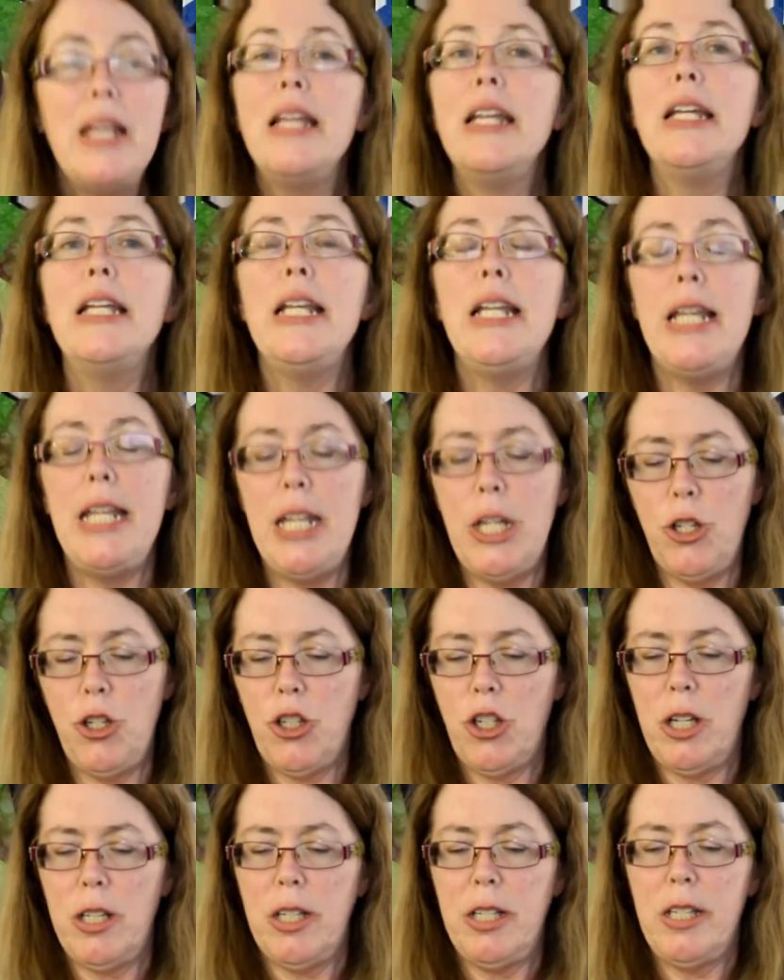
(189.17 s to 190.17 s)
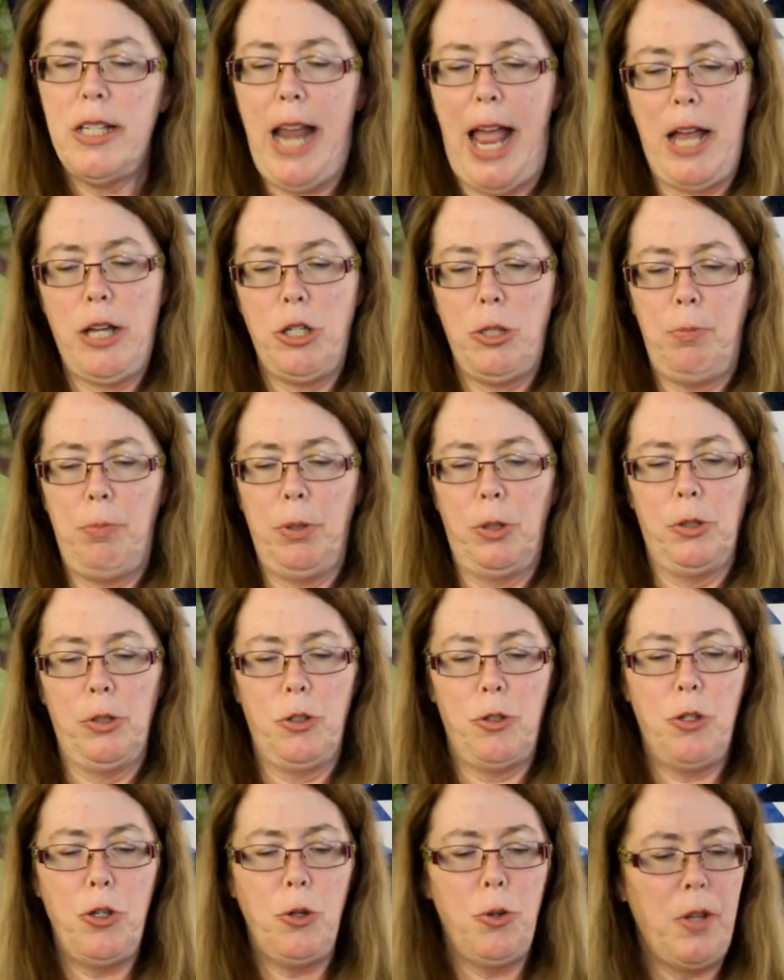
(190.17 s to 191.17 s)
In each stash
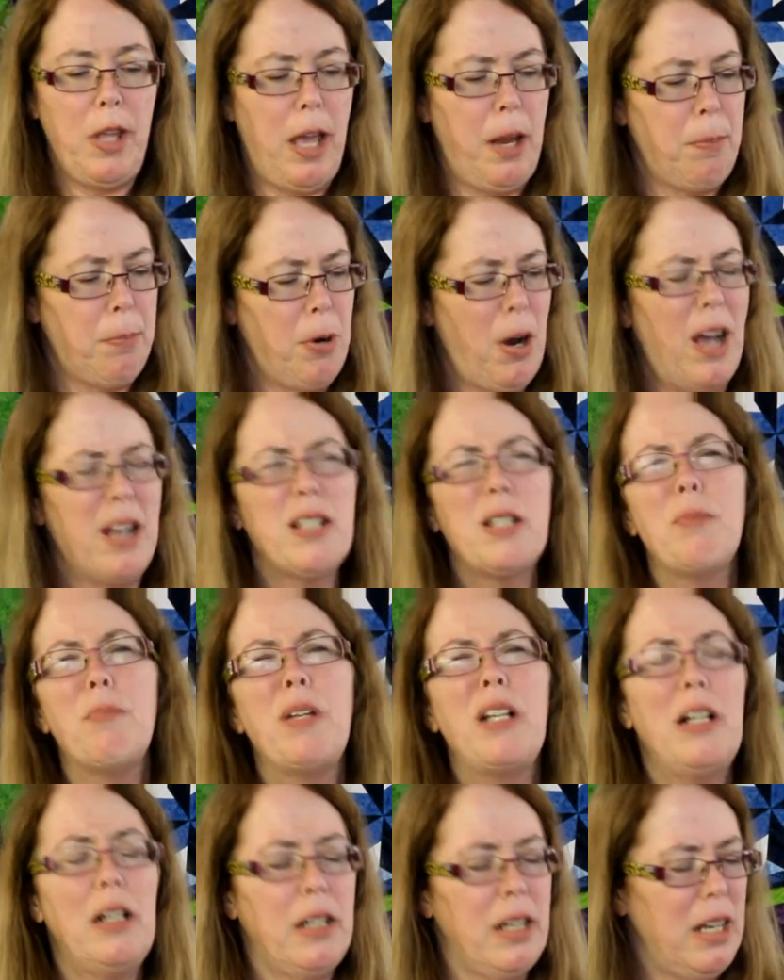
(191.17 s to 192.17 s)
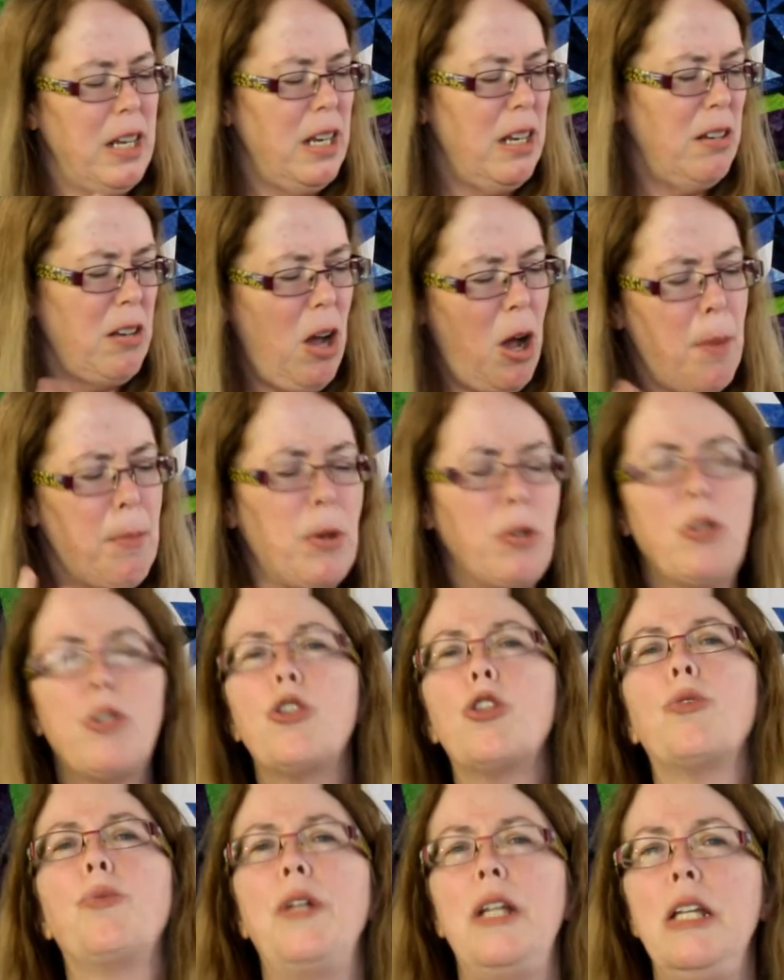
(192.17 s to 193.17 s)
builder, you get approximately
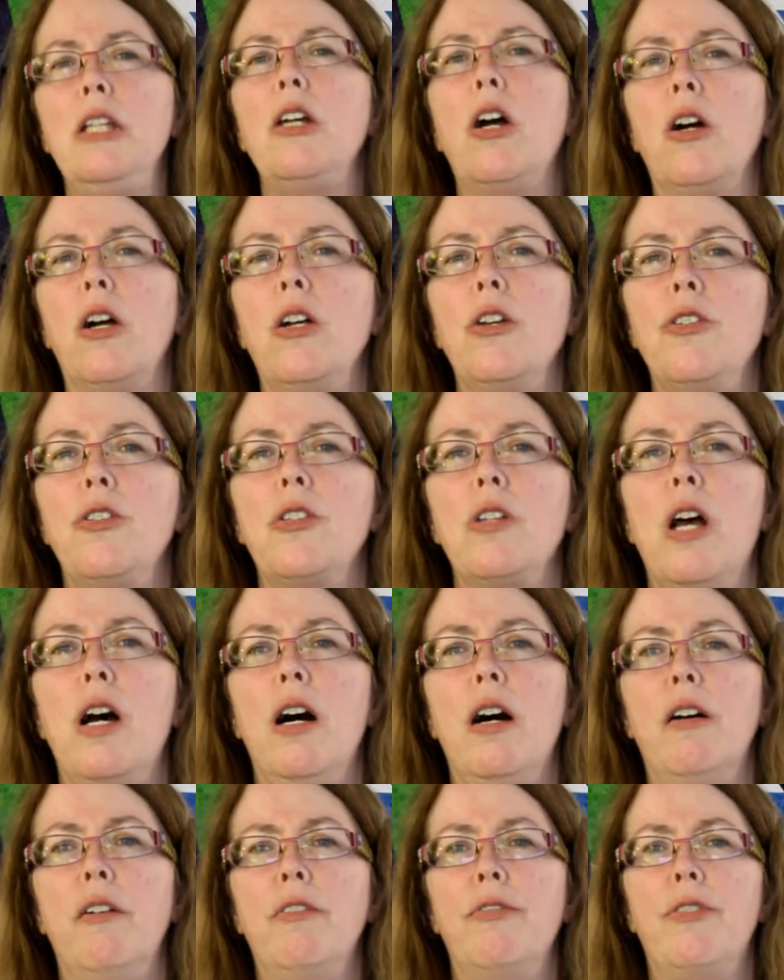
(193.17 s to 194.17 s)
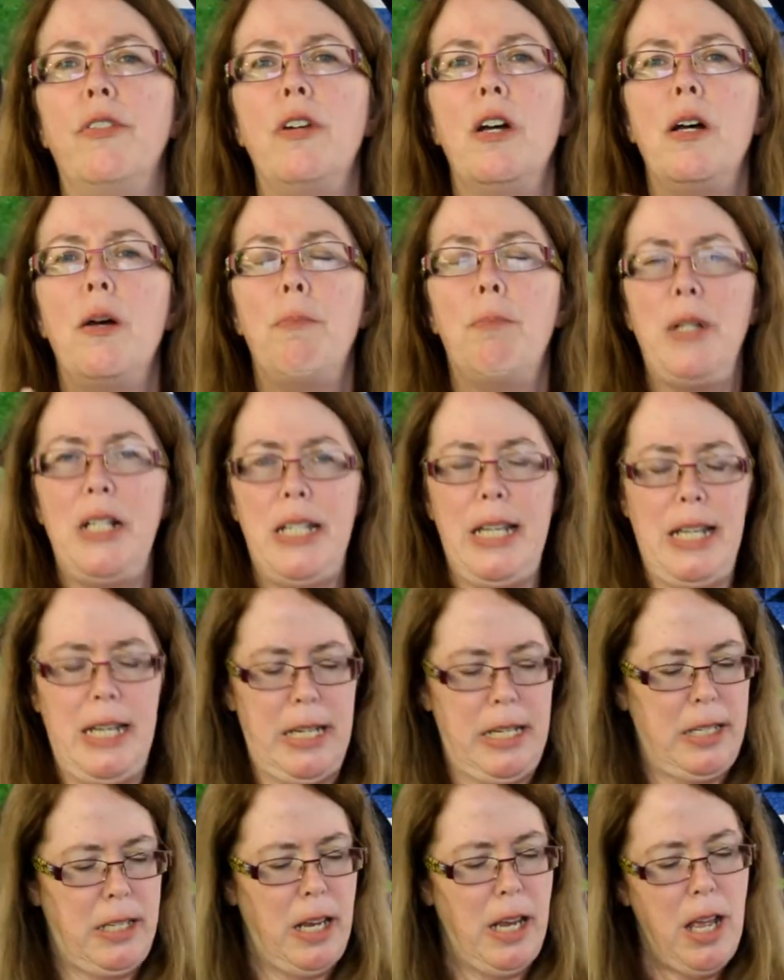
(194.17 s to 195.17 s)
almost 3 yards of
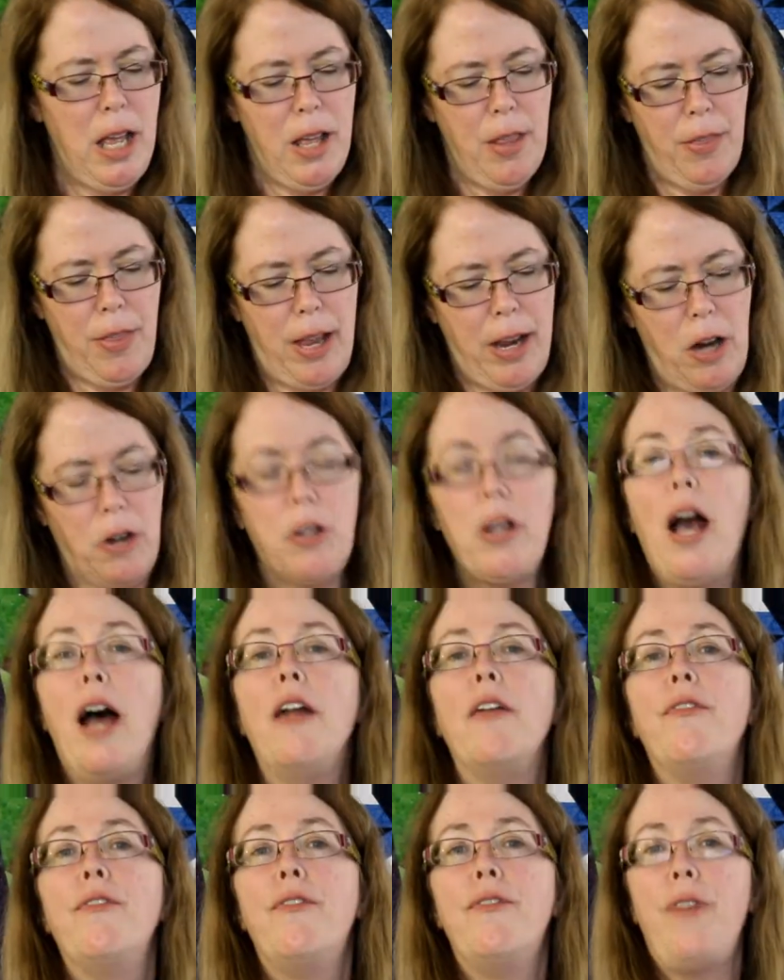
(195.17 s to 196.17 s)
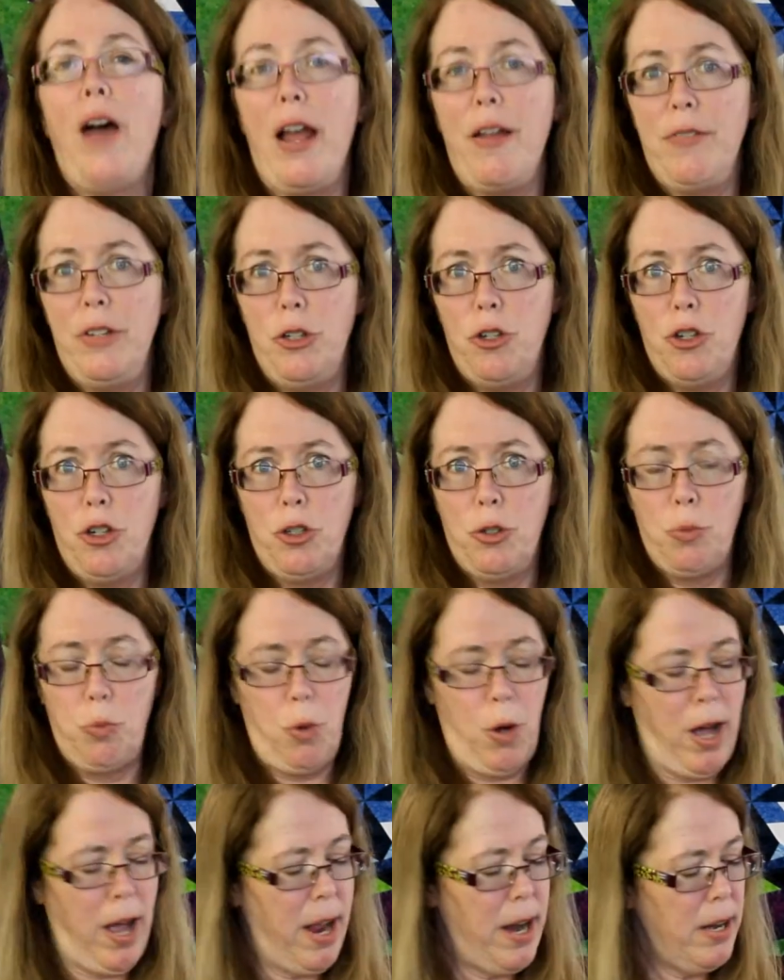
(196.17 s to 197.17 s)
batiks. They are cut 5 inches
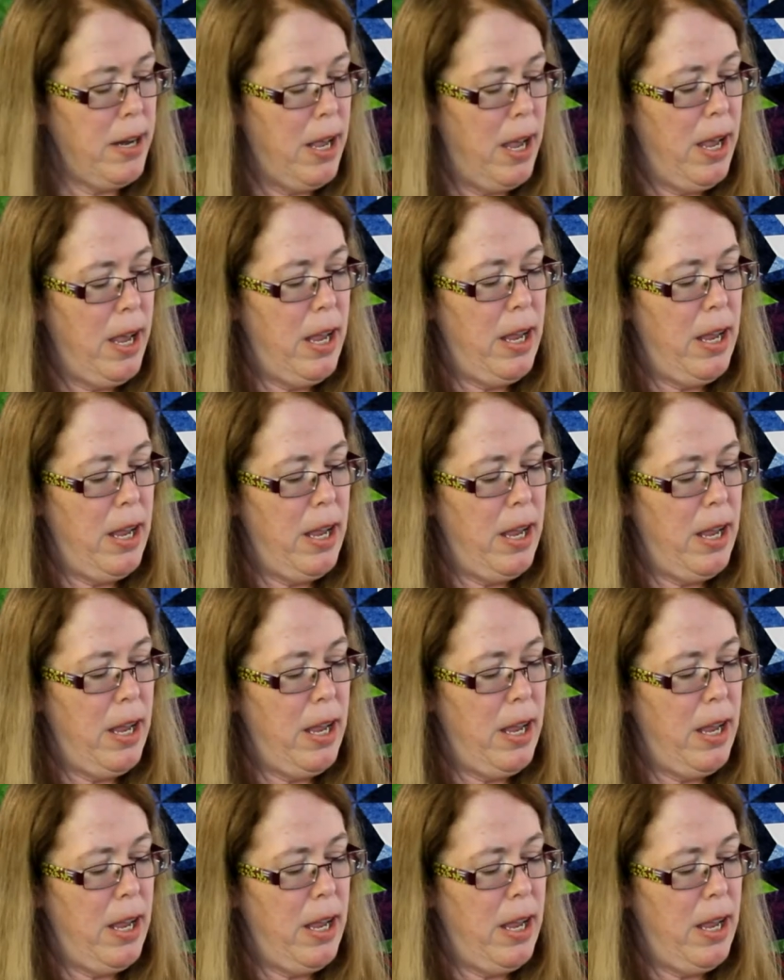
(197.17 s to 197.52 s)
wide.